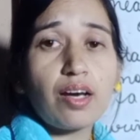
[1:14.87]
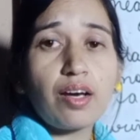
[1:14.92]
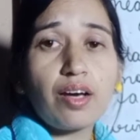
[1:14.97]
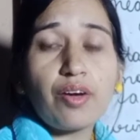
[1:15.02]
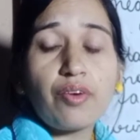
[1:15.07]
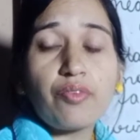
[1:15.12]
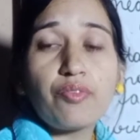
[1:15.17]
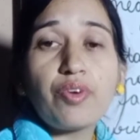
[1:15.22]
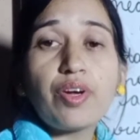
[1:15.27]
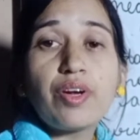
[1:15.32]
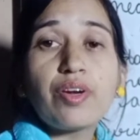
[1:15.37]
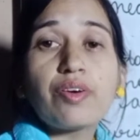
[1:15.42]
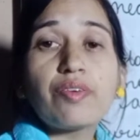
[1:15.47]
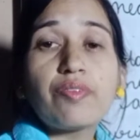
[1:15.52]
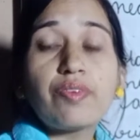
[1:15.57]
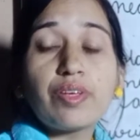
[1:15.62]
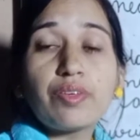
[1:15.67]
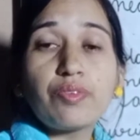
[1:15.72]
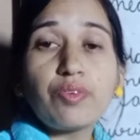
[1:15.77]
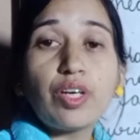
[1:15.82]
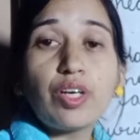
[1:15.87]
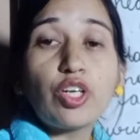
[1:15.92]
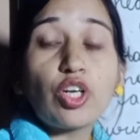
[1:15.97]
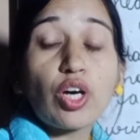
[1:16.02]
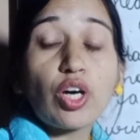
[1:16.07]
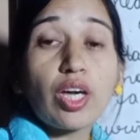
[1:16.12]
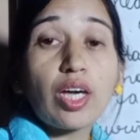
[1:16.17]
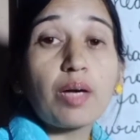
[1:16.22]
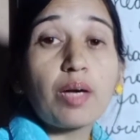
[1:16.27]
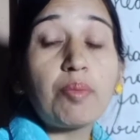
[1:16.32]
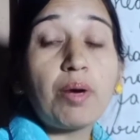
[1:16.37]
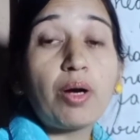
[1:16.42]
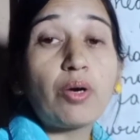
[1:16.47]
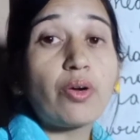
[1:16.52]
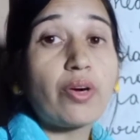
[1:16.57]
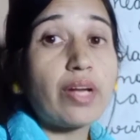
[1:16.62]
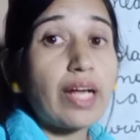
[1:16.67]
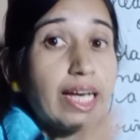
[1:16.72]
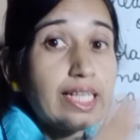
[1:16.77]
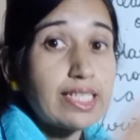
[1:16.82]
wherever we are talking about
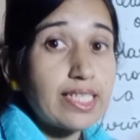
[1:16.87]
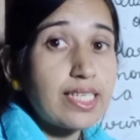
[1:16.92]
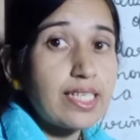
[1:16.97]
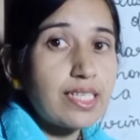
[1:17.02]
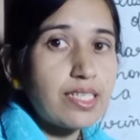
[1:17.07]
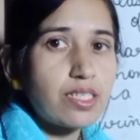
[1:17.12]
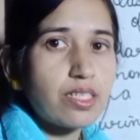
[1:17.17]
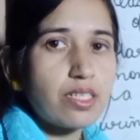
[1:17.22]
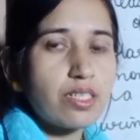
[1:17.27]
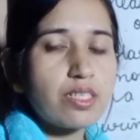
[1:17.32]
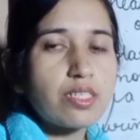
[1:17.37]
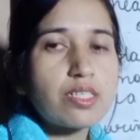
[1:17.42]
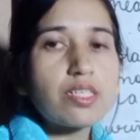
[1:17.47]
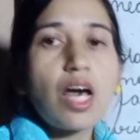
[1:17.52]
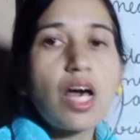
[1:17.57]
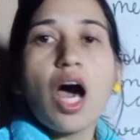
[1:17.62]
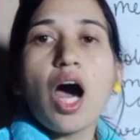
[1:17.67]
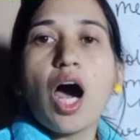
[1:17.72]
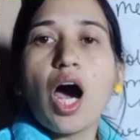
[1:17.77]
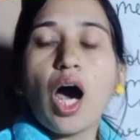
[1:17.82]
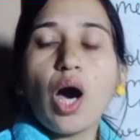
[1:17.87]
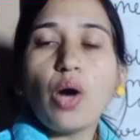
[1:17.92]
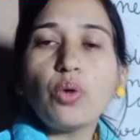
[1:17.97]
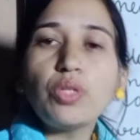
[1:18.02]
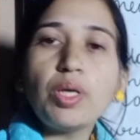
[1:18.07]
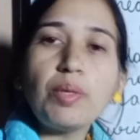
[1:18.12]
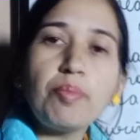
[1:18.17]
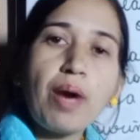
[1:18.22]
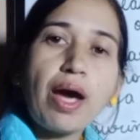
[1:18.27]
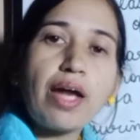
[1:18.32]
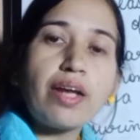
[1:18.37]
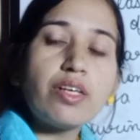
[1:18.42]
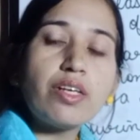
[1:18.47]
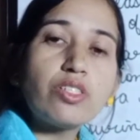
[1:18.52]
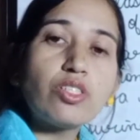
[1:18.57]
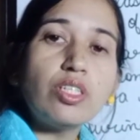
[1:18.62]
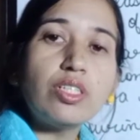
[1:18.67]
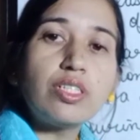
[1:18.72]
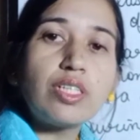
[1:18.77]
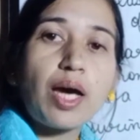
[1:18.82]
our ancestors, how they
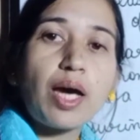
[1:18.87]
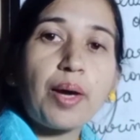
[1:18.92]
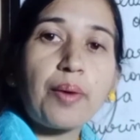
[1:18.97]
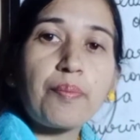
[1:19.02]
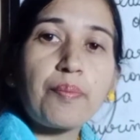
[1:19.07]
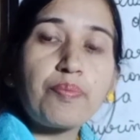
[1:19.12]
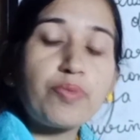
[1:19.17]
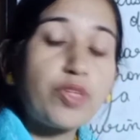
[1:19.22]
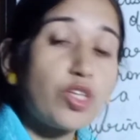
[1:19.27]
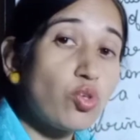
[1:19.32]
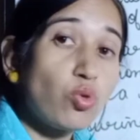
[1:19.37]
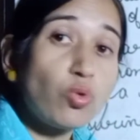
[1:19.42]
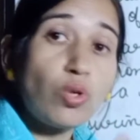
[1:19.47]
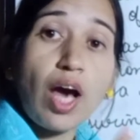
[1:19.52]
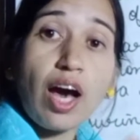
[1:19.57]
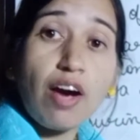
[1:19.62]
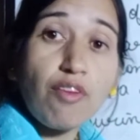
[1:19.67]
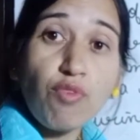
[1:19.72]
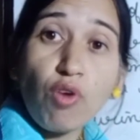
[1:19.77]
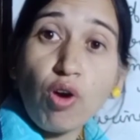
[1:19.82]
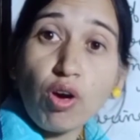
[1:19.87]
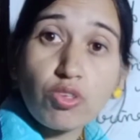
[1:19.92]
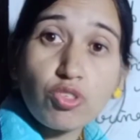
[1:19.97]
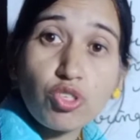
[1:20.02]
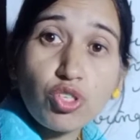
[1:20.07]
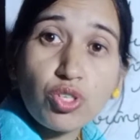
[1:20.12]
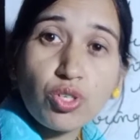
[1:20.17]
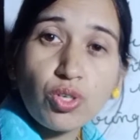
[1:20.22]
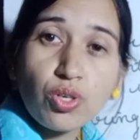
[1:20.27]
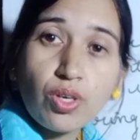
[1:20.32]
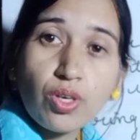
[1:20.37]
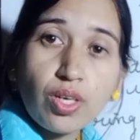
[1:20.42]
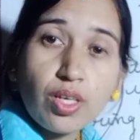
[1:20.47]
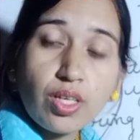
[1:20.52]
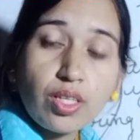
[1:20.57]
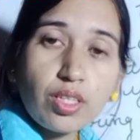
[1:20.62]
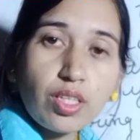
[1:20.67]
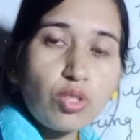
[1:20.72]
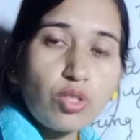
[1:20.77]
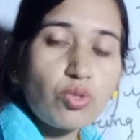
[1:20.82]
manage the time, they don't have watch,
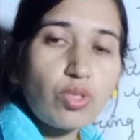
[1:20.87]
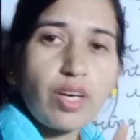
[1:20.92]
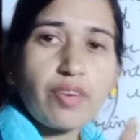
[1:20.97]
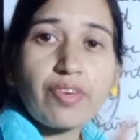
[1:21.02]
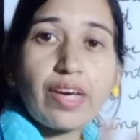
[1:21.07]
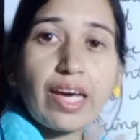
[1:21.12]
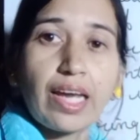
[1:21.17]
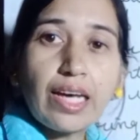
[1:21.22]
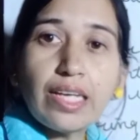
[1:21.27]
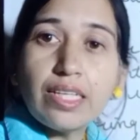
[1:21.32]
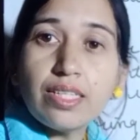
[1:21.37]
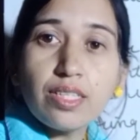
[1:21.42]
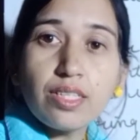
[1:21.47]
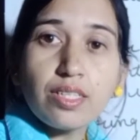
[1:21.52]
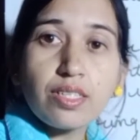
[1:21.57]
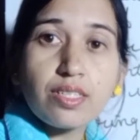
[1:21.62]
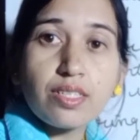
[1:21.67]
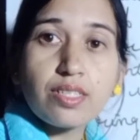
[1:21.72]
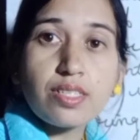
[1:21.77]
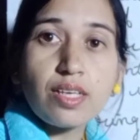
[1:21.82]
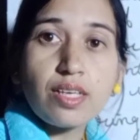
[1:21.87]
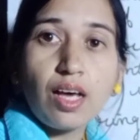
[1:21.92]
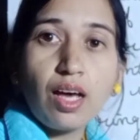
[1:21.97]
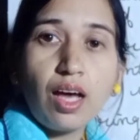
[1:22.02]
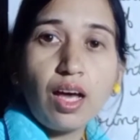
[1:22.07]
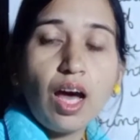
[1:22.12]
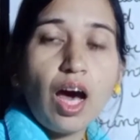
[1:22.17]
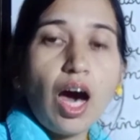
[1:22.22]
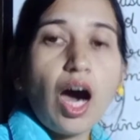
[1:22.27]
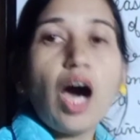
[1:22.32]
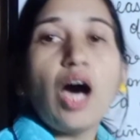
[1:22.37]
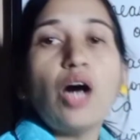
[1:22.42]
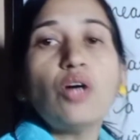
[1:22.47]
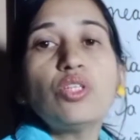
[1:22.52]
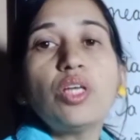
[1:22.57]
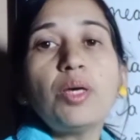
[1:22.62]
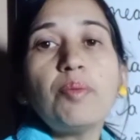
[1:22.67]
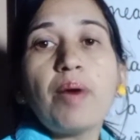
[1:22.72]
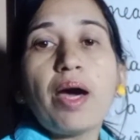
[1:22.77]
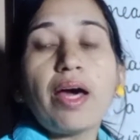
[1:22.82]
they don't have calendars. How
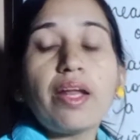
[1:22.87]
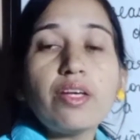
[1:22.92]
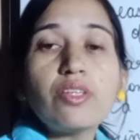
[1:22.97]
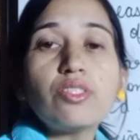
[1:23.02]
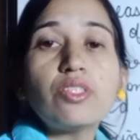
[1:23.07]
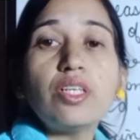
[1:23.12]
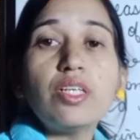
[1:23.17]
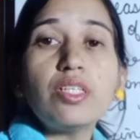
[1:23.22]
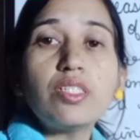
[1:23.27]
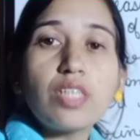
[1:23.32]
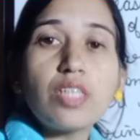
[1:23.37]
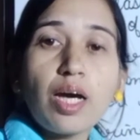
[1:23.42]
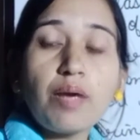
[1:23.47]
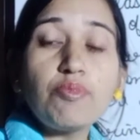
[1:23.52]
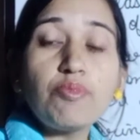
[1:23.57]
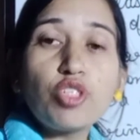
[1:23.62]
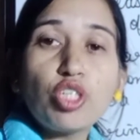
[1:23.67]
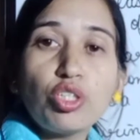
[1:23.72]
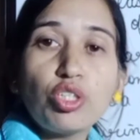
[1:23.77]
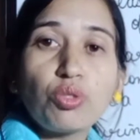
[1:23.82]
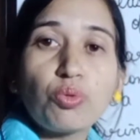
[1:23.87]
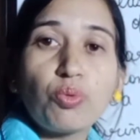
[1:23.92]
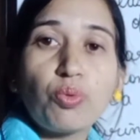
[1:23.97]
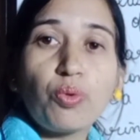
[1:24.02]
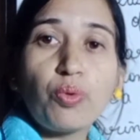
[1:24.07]
they manage their time schedule?